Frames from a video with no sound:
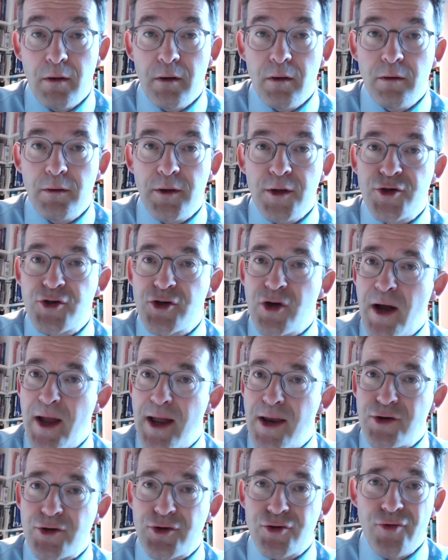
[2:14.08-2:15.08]
The
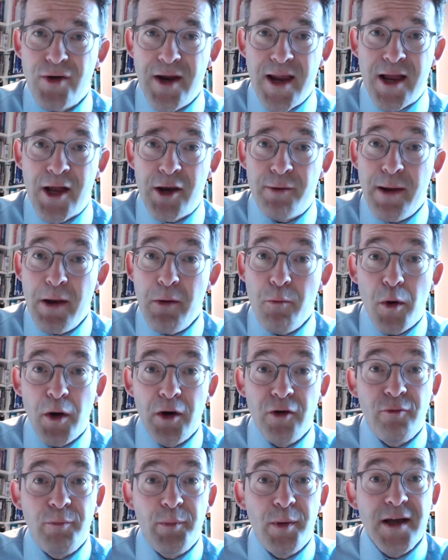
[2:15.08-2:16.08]
giant tree had been one
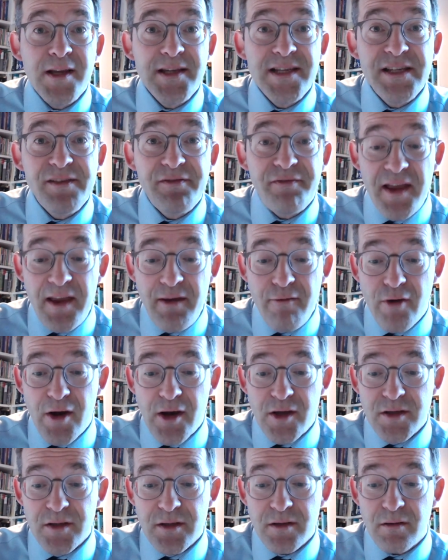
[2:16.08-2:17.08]
of Percy's
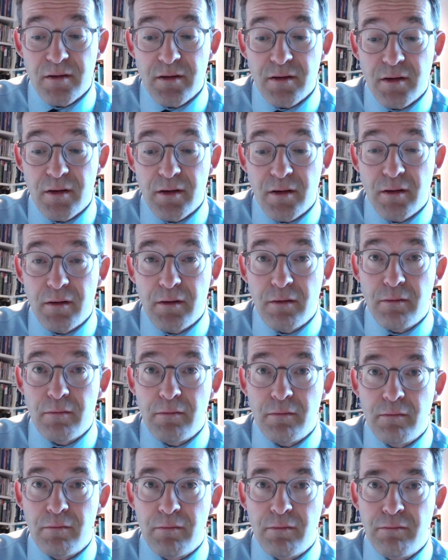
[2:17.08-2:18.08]
favourites.
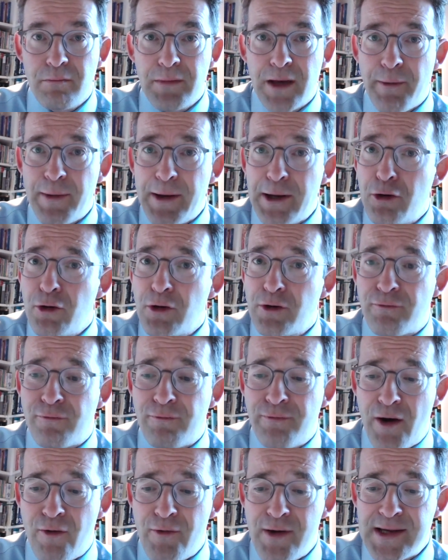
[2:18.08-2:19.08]
Now it looked
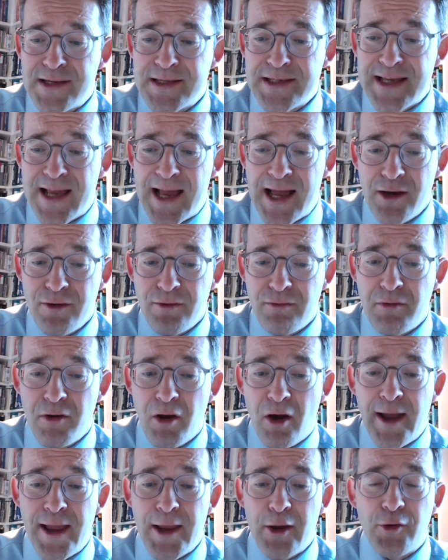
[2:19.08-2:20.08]
very sad,
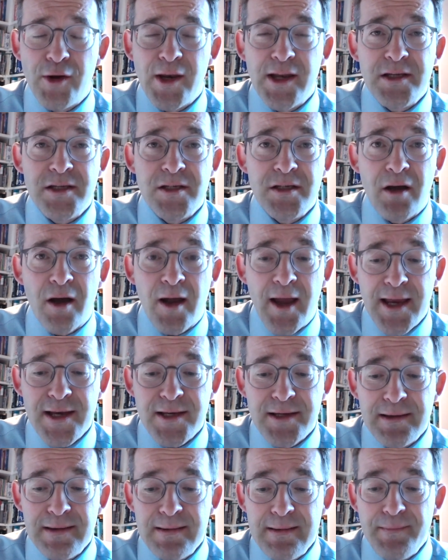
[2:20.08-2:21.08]
lying on its side,
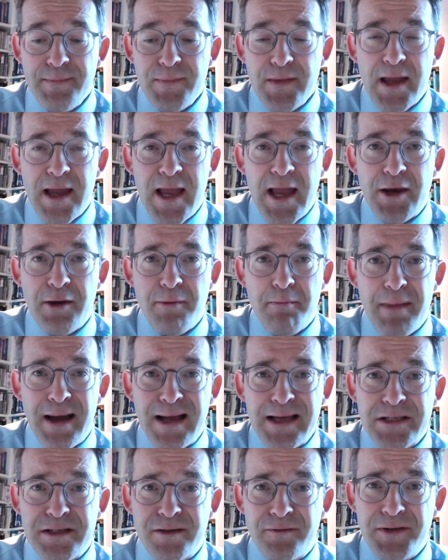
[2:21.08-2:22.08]
in a
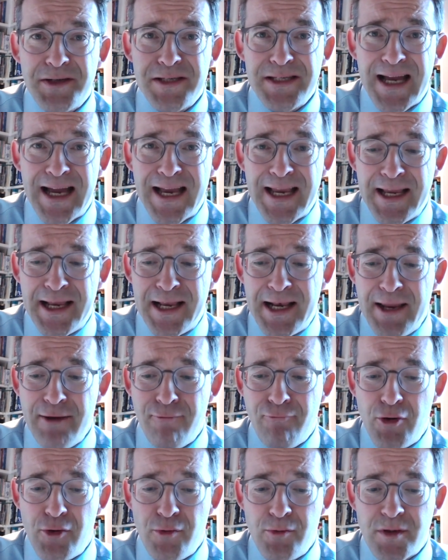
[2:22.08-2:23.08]
mass of tangly
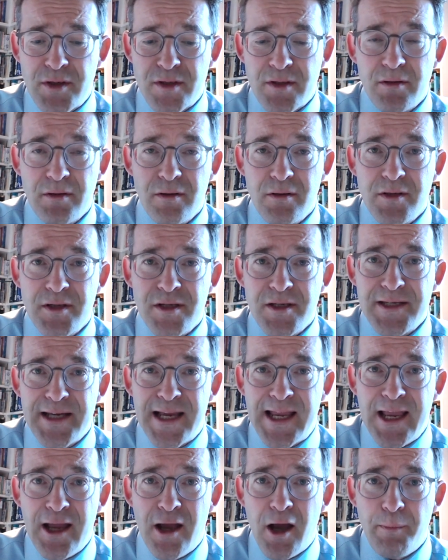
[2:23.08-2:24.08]
roots
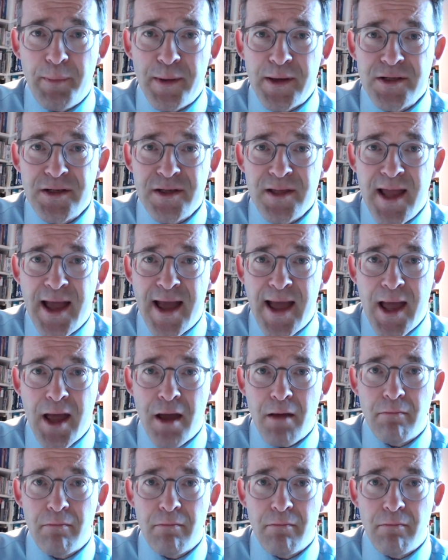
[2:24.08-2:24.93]
sticking up into the air.